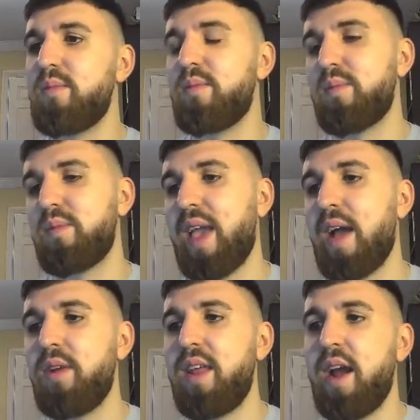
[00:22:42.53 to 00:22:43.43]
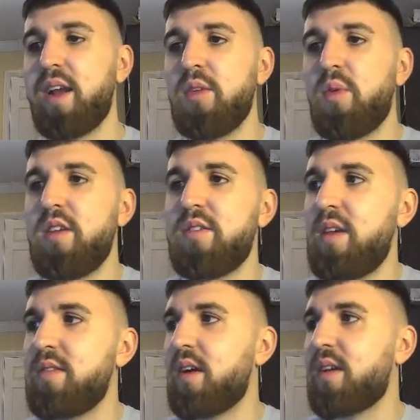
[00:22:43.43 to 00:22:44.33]
can't really argue why he's
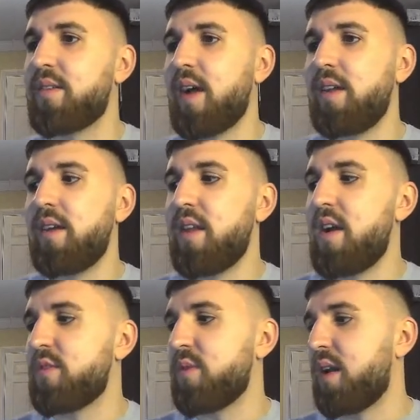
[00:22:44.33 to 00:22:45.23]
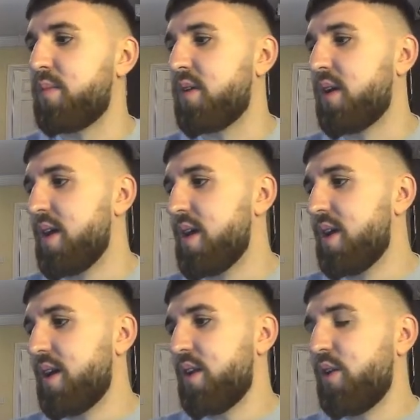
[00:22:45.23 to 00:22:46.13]
got Castagna in there as well. But
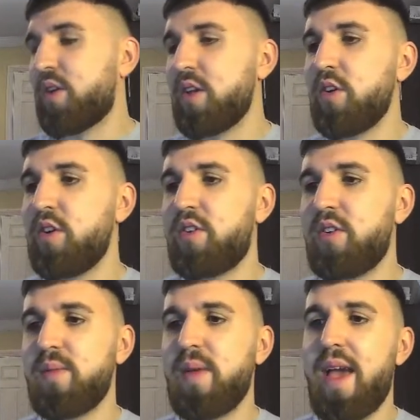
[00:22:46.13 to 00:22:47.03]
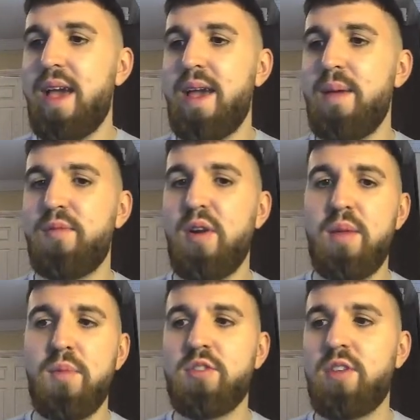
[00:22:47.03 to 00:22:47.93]
looking good, very
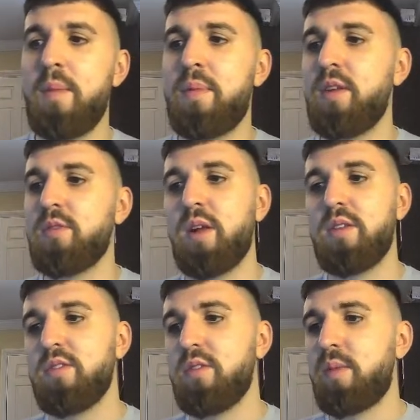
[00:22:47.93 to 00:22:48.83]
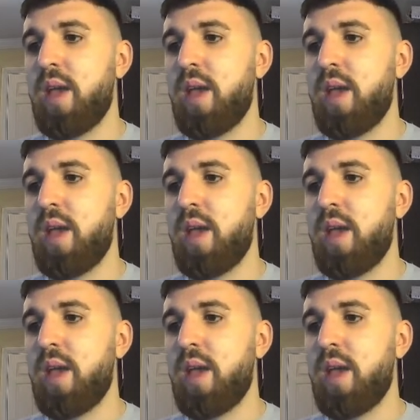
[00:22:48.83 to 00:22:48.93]
much template as well, so can't